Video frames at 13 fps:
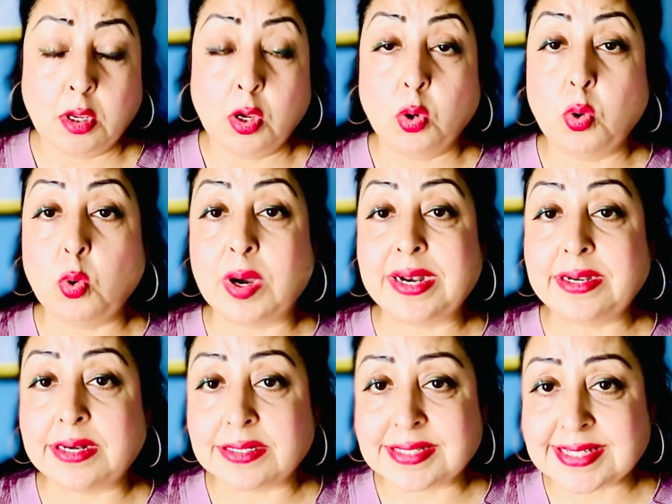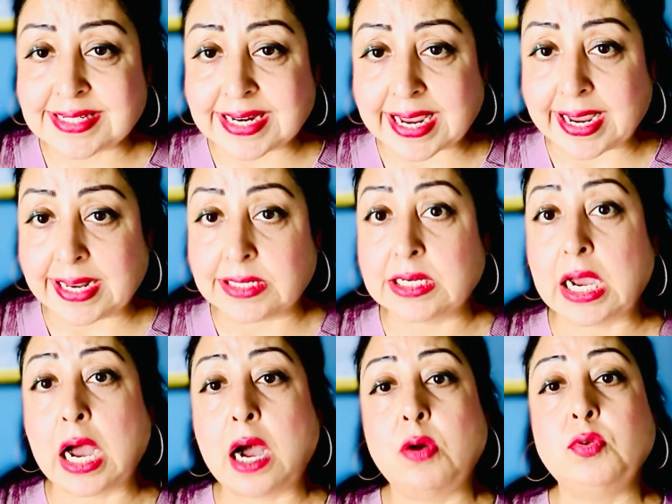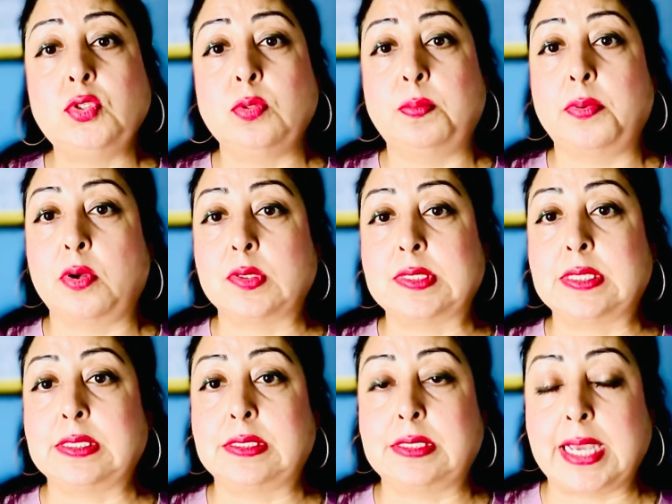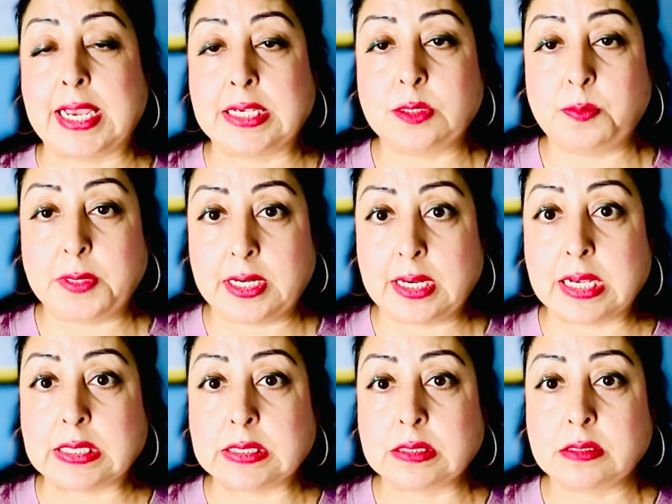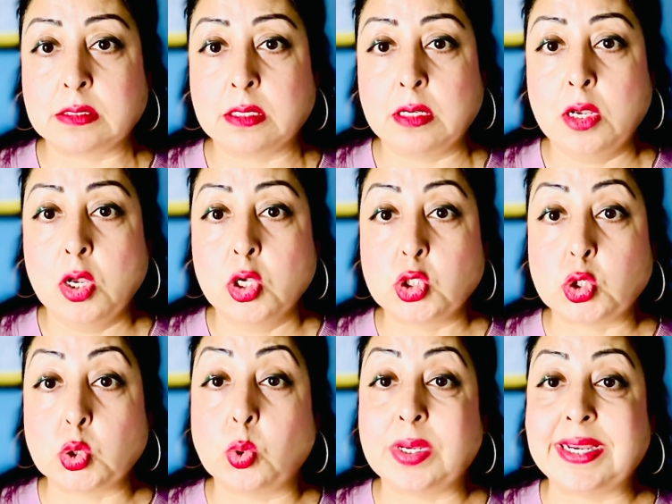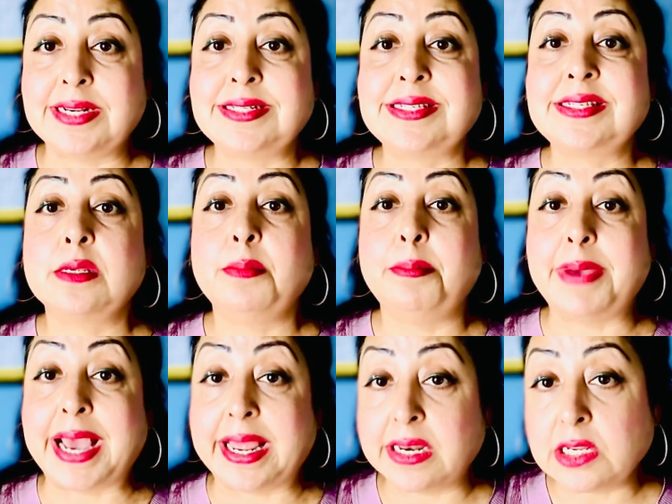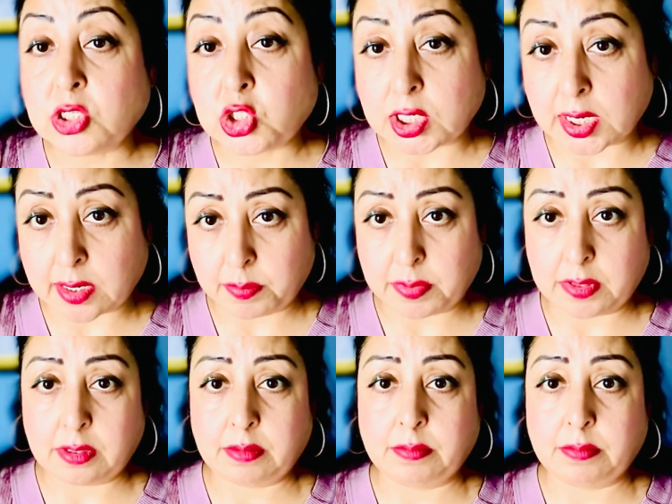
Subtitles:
who understand how to process the experience so it's manageable.